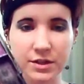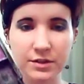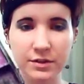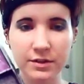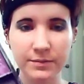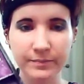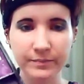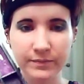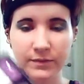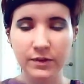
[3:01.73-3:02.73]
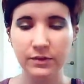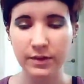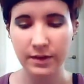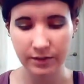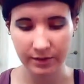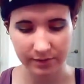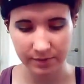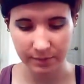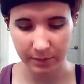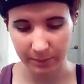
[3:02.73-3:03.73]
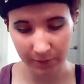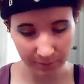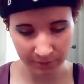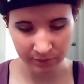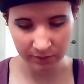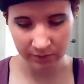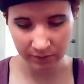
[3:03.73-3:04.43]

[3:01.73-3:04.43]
color right here next to my purple.